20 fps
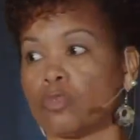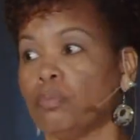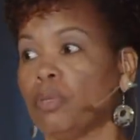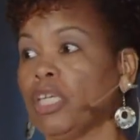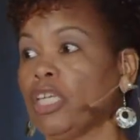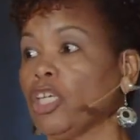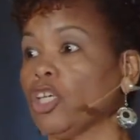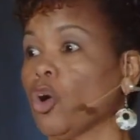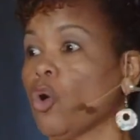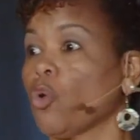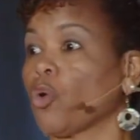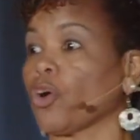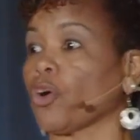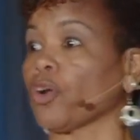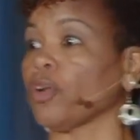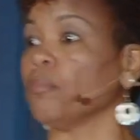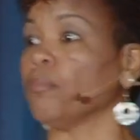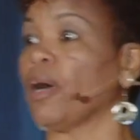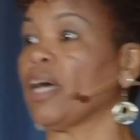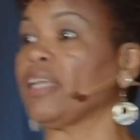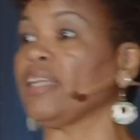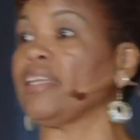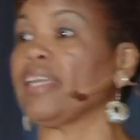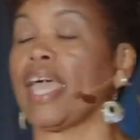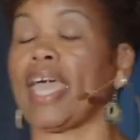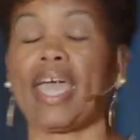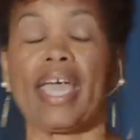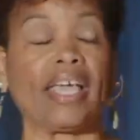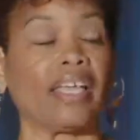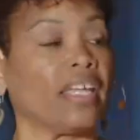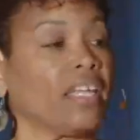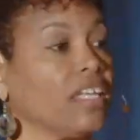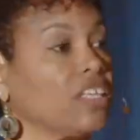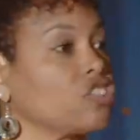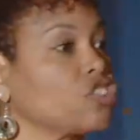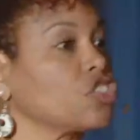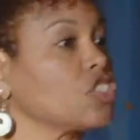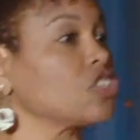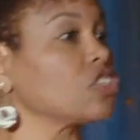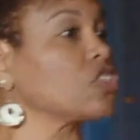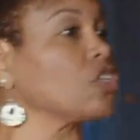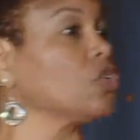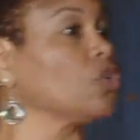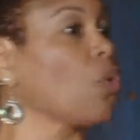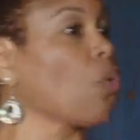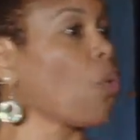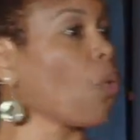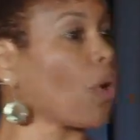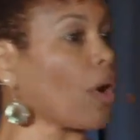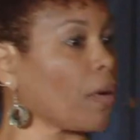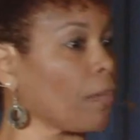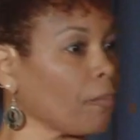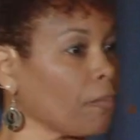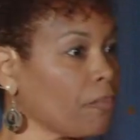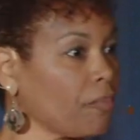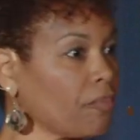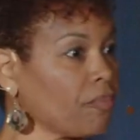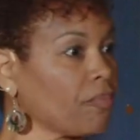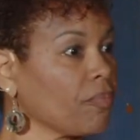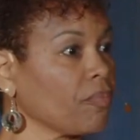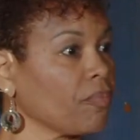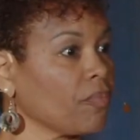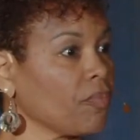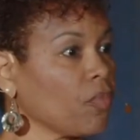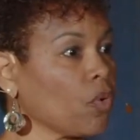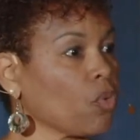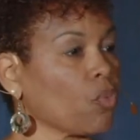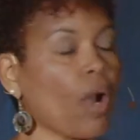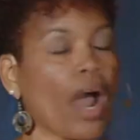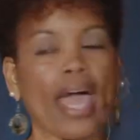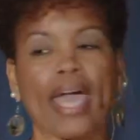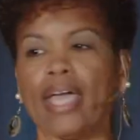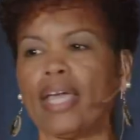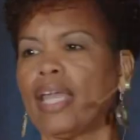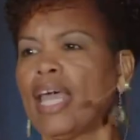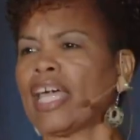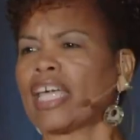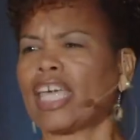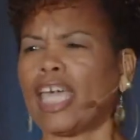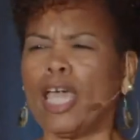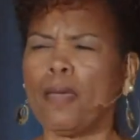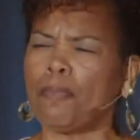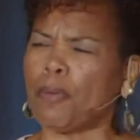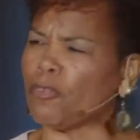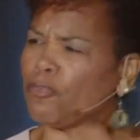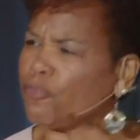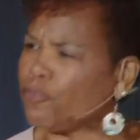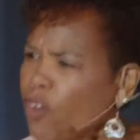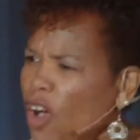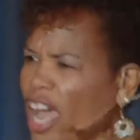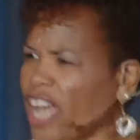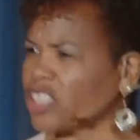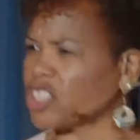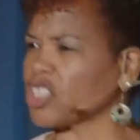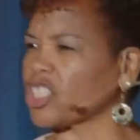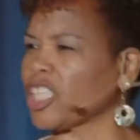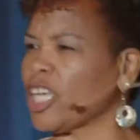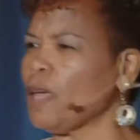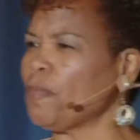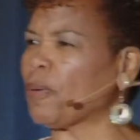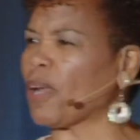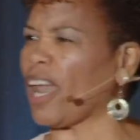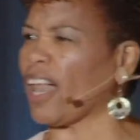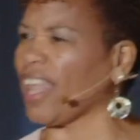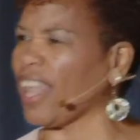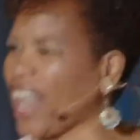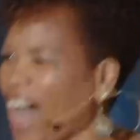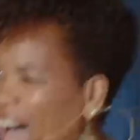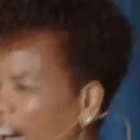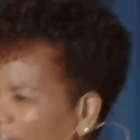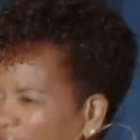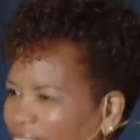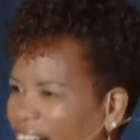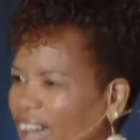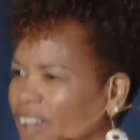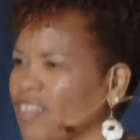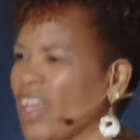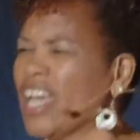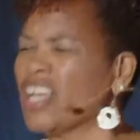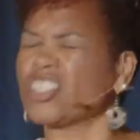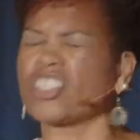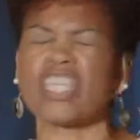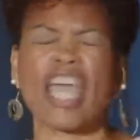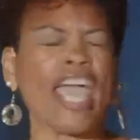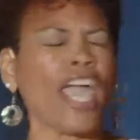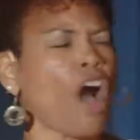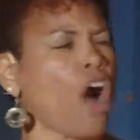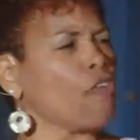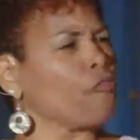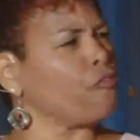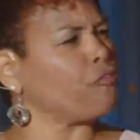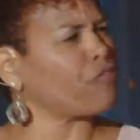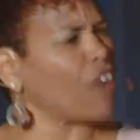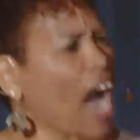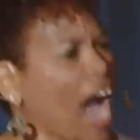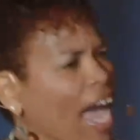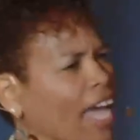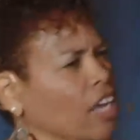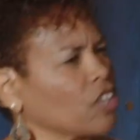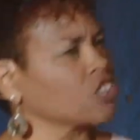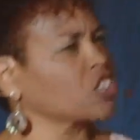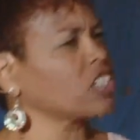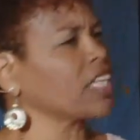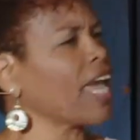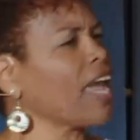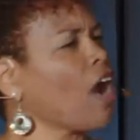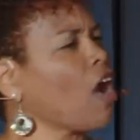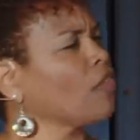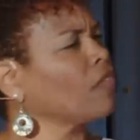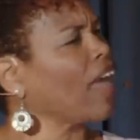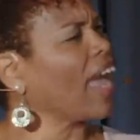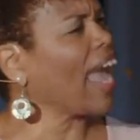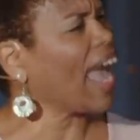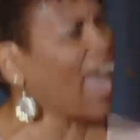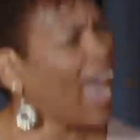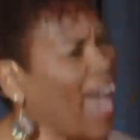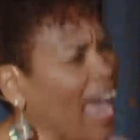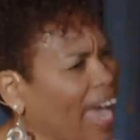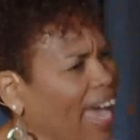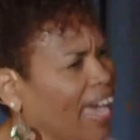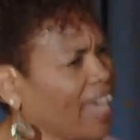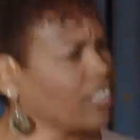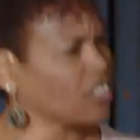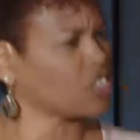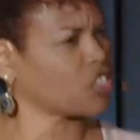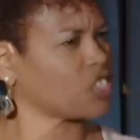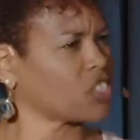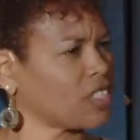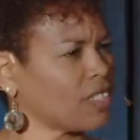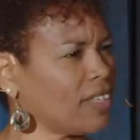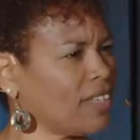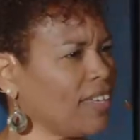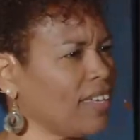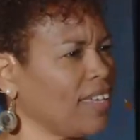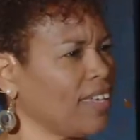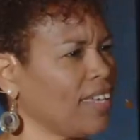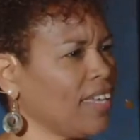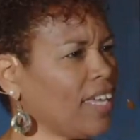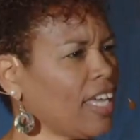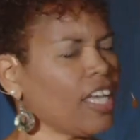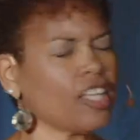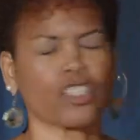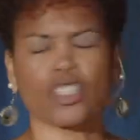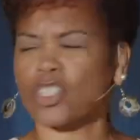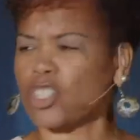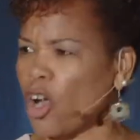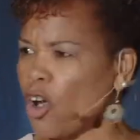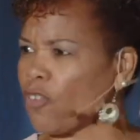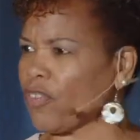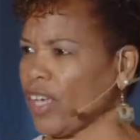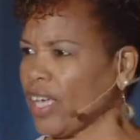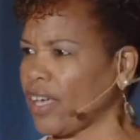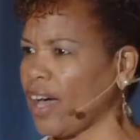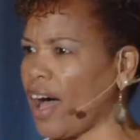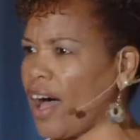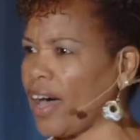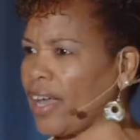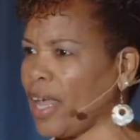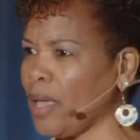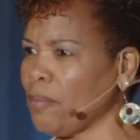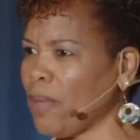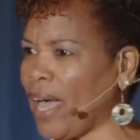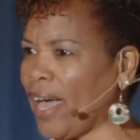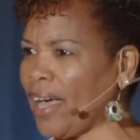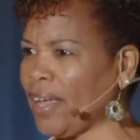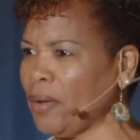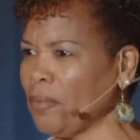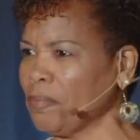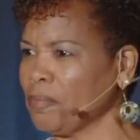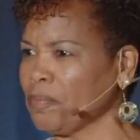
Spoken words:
mediocre and mundane and it's just the norm, right? Keep it fresh. Keep it alive. Stay on fire. Stay on the edge in serving God. Amen?